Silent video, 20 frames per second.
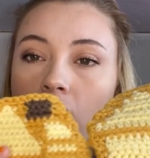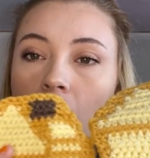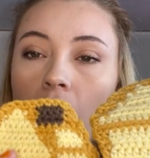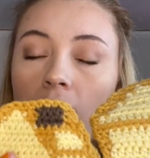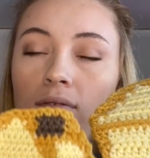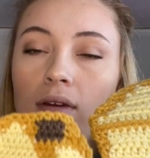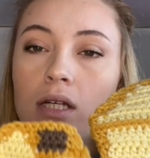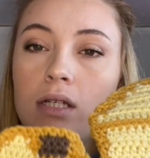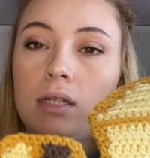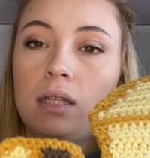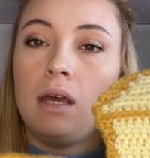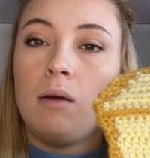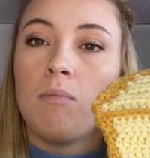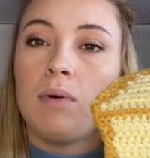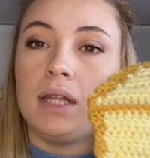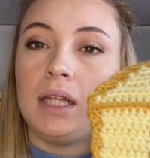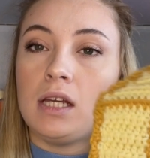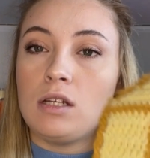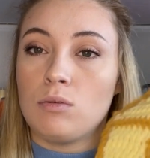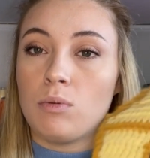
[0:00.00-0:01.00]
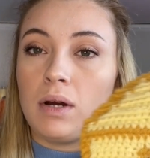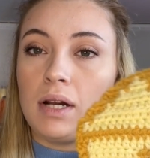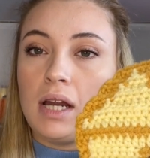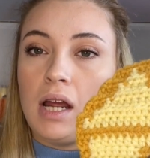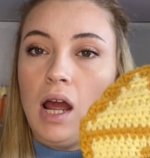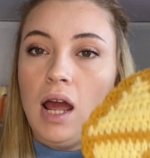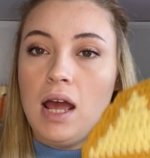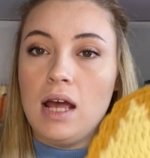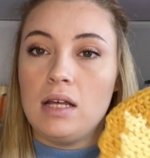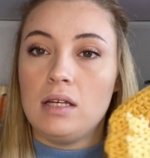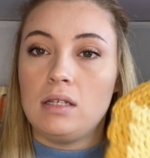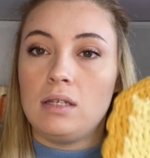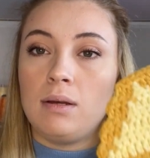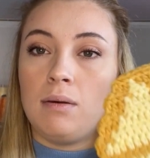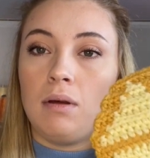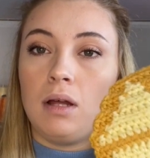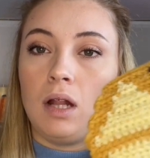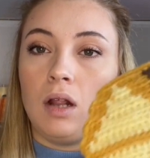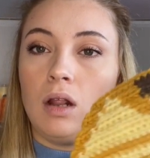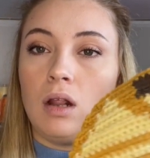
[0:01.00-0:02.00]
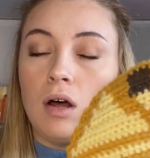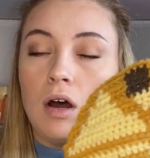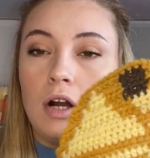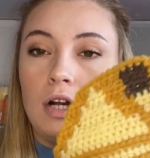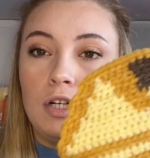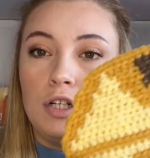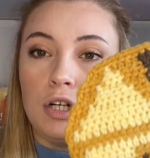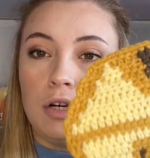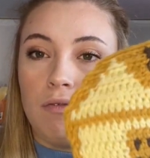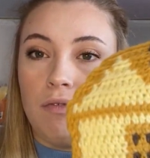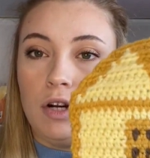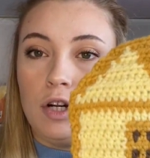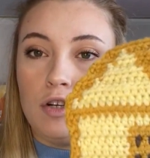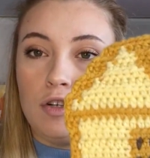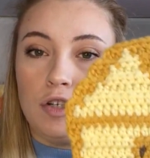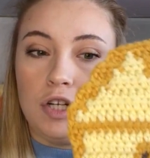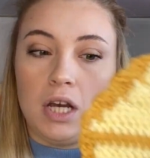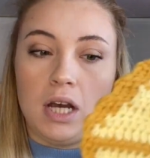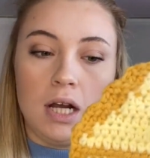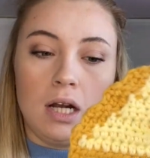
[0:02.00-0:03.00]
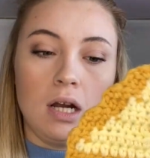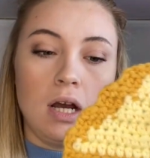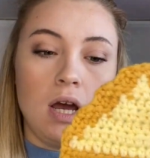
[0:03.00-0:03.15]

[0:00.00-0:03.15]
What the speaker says: obviously, but this one is a larger version